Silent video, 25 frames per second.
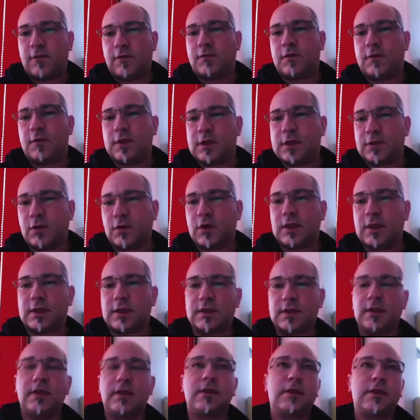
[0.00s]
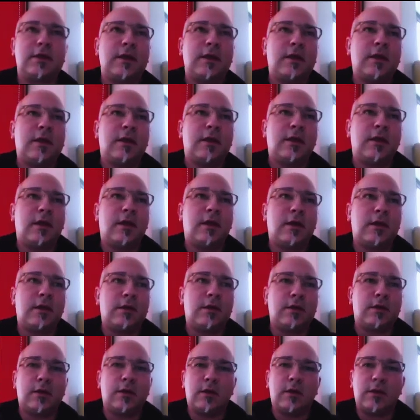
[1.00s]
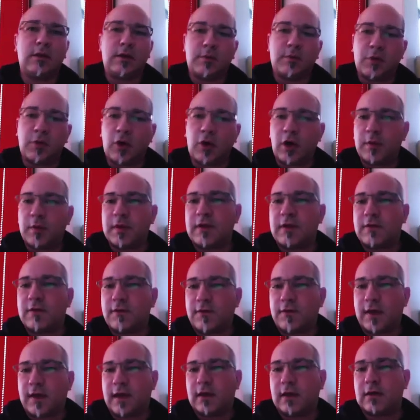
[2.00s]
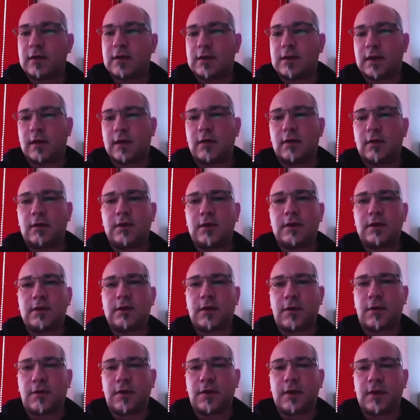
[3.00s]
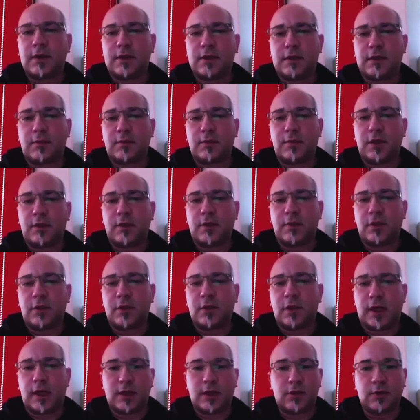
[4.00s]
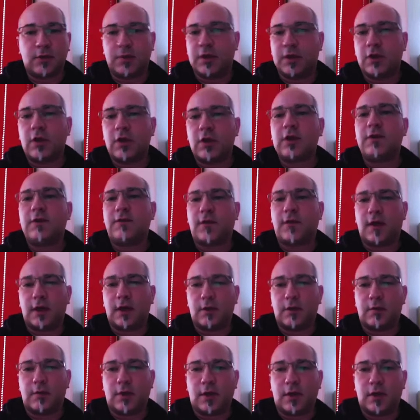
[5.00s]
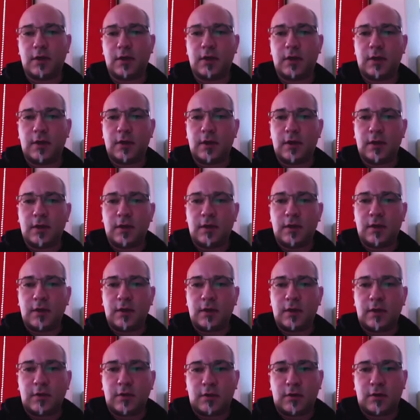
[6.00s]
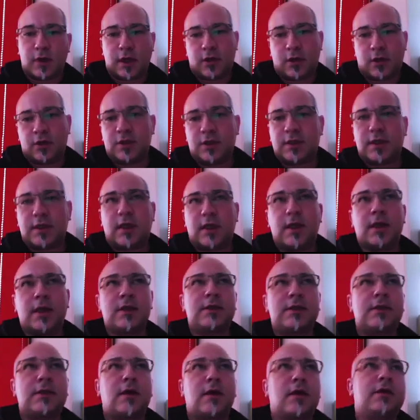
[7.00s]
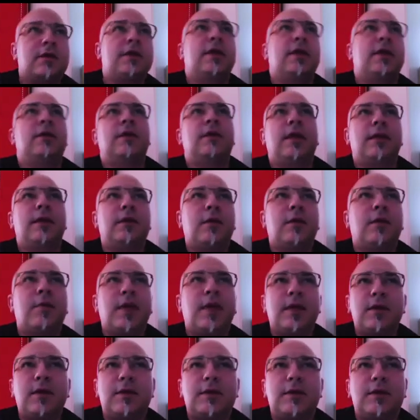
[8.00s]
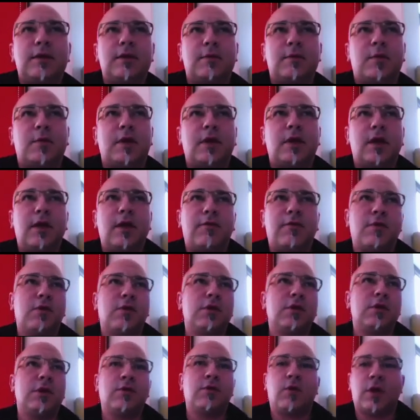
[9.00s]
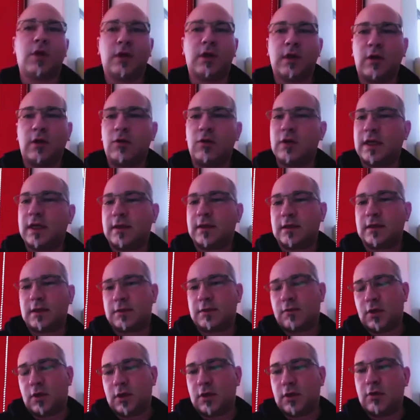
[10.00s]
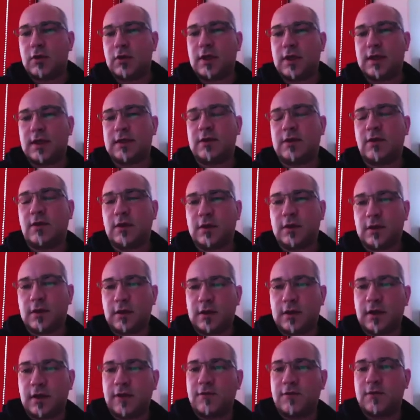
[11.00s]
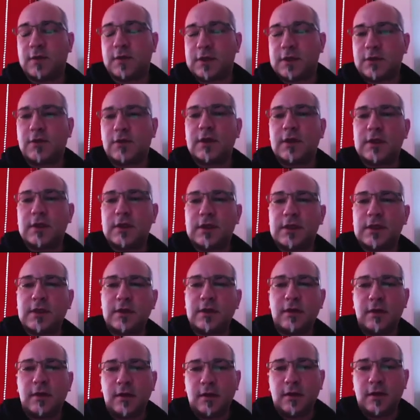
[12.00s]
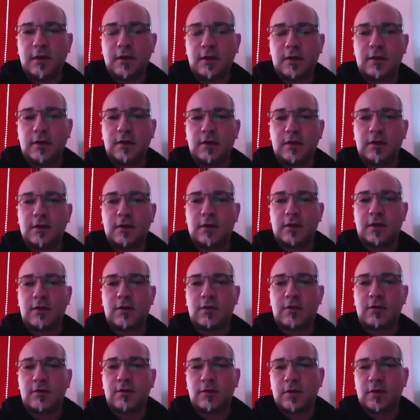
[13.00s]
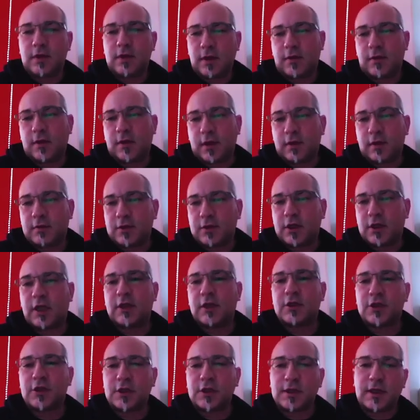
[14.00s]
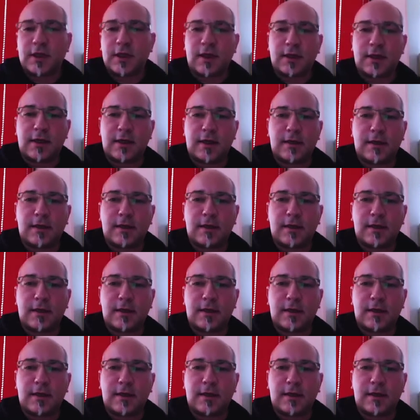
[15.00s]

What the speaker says: resources, the deployment fails. And these are things people like to be notified about. You cannot say I start 10 databases, but I have only one node and this one node has not enough resources. So there are challenges like that.